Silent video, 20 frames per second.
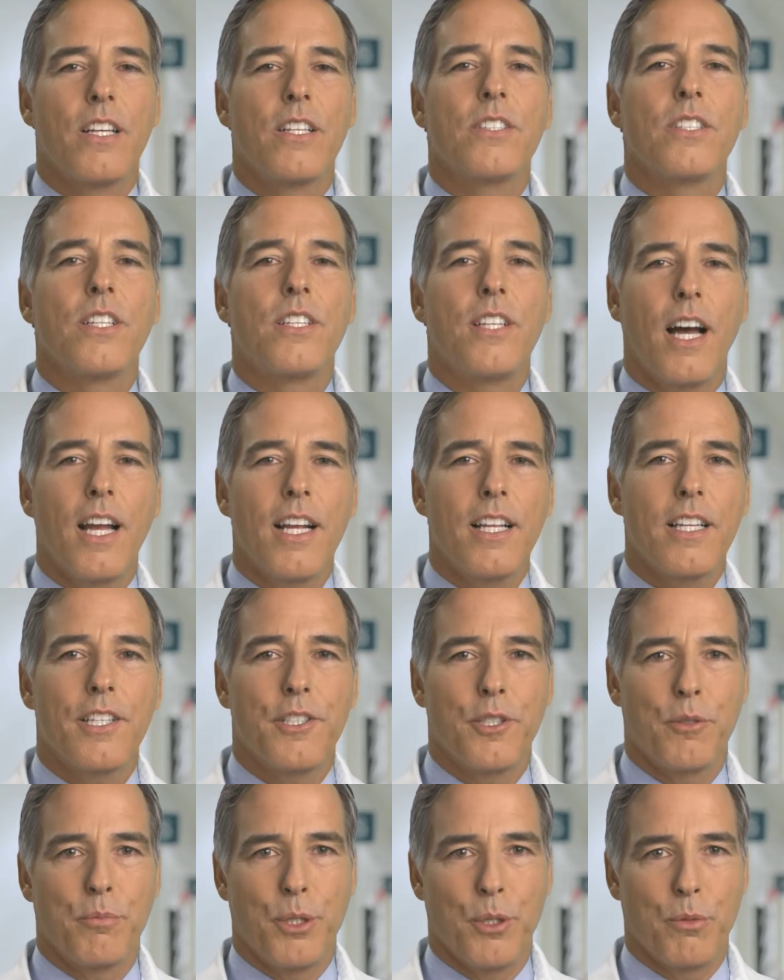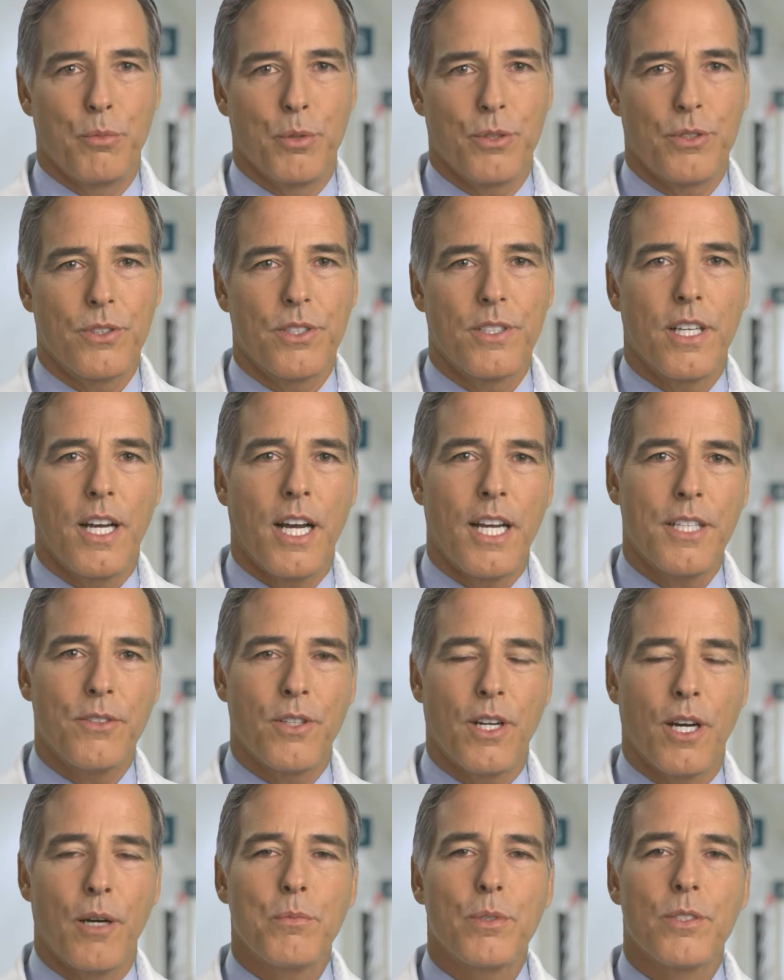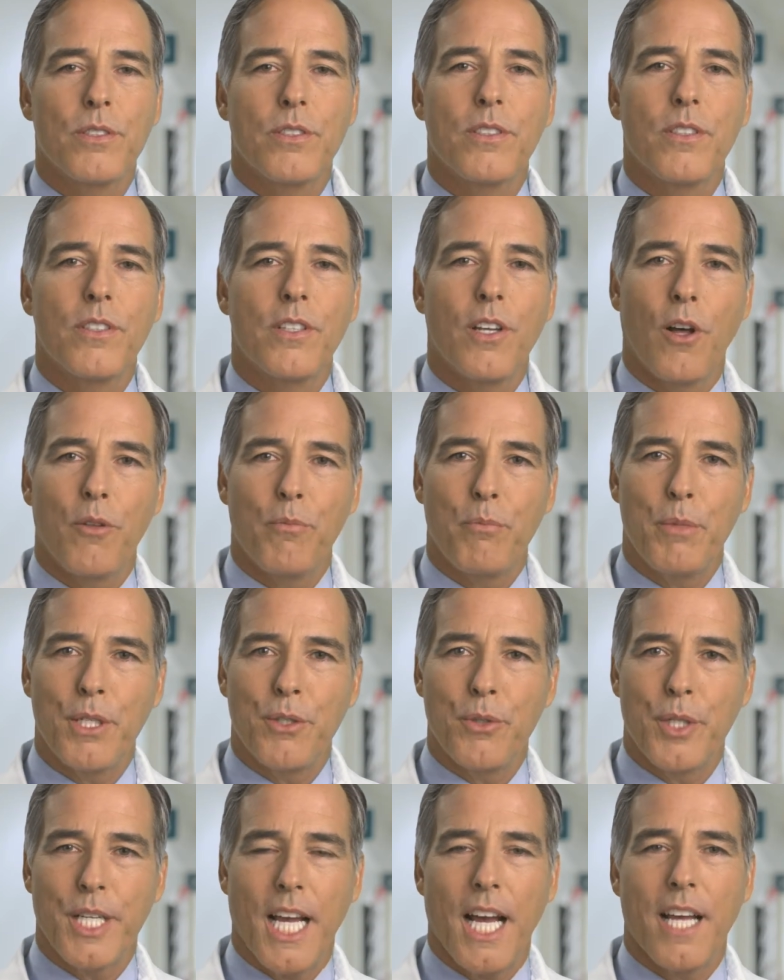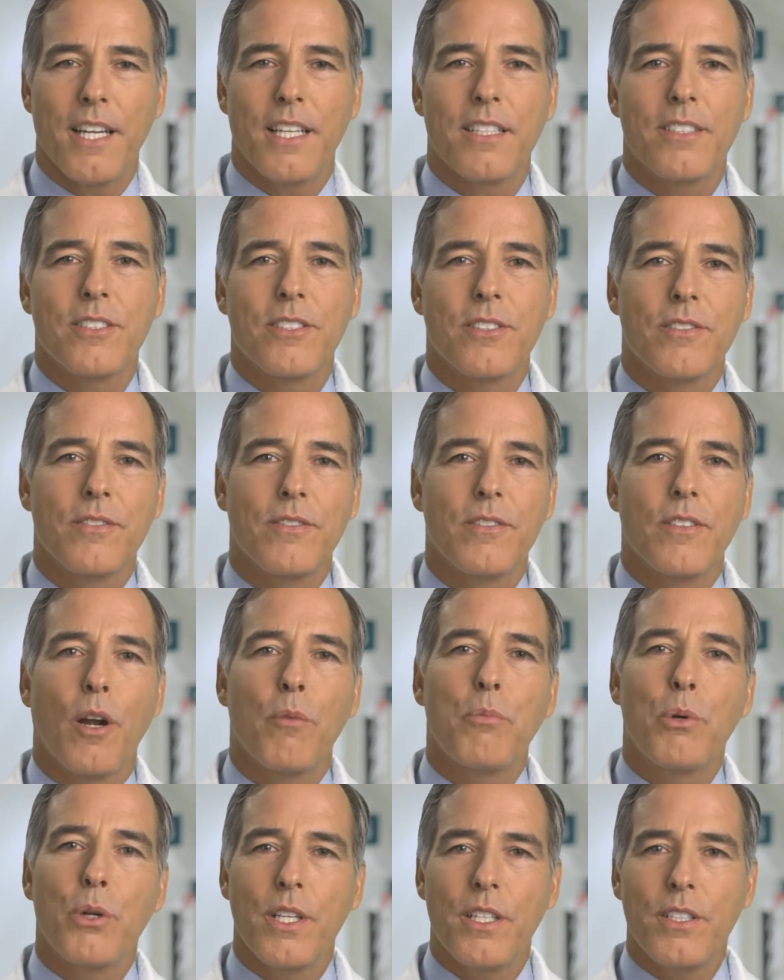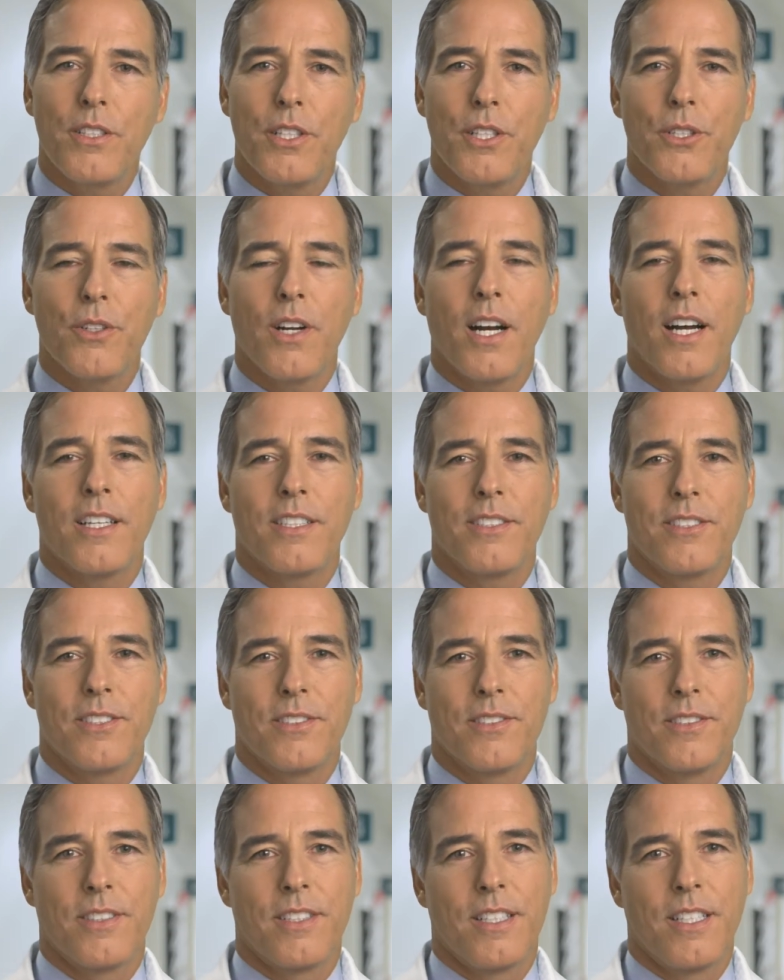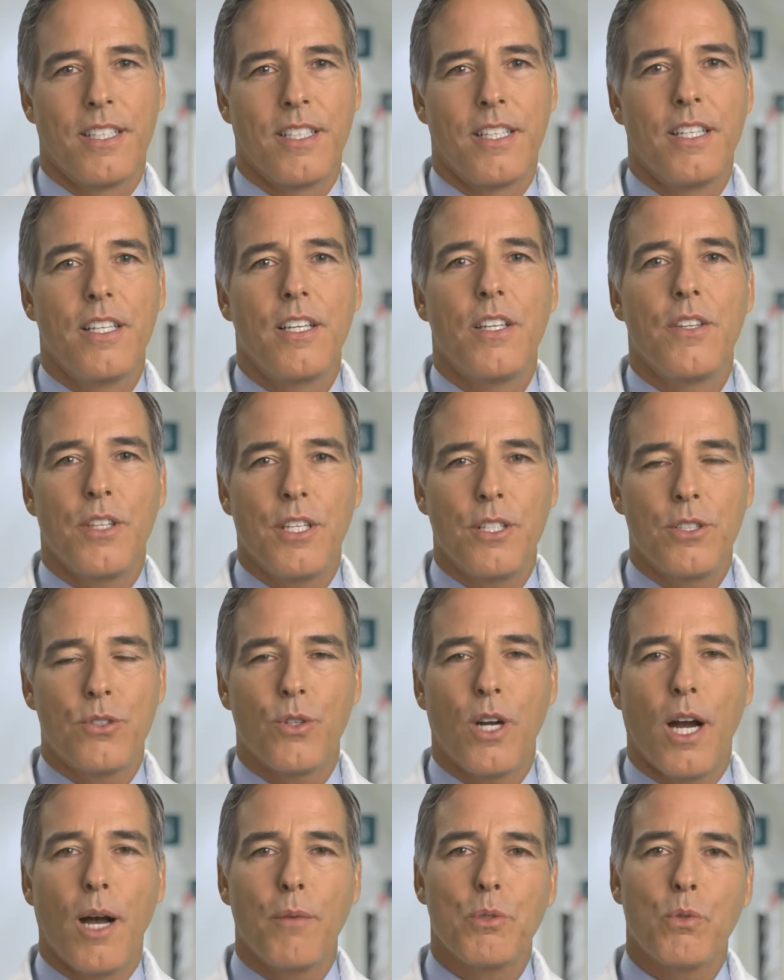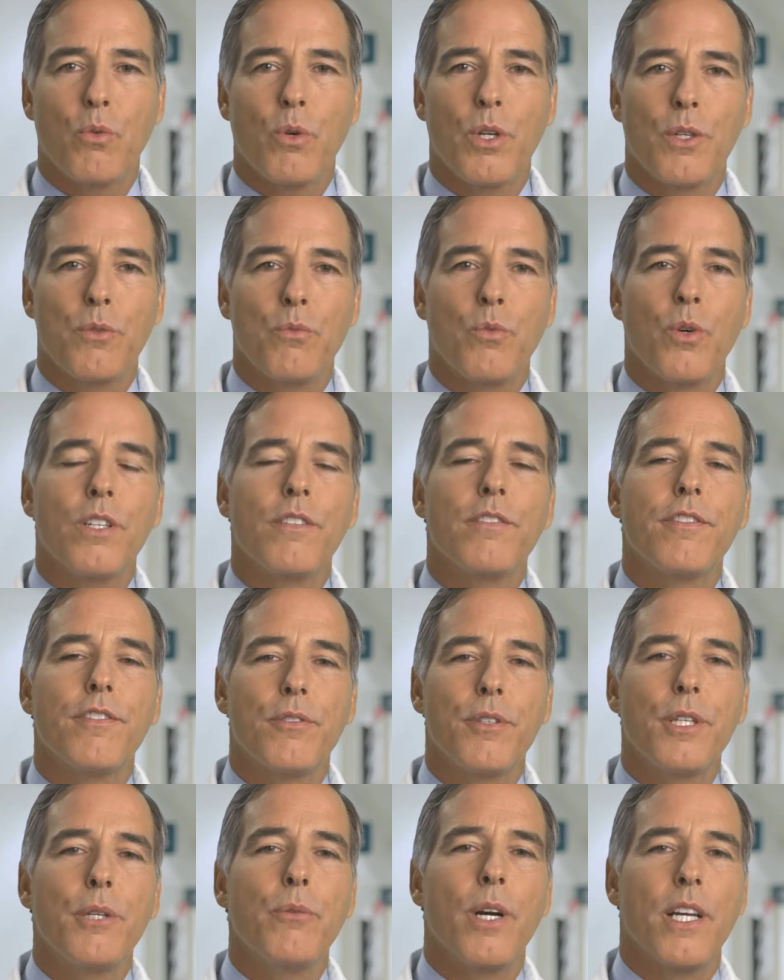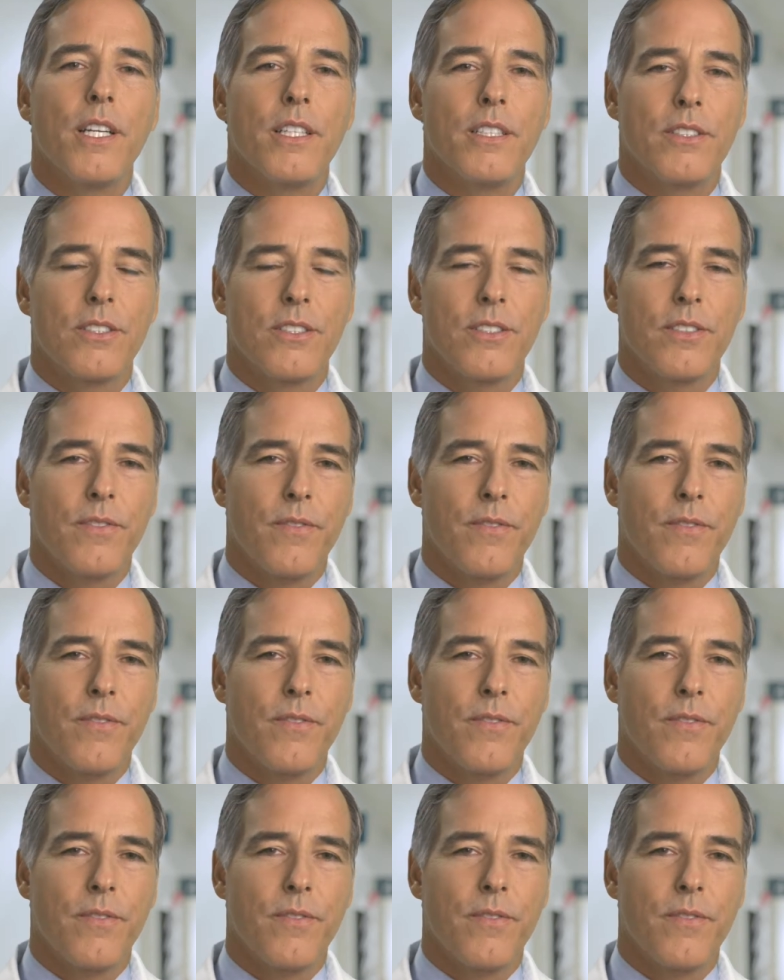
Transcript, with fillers: To dilate your pupils, eye drops, called mydriatics, are put into your eyes. These drops work in one of three ways.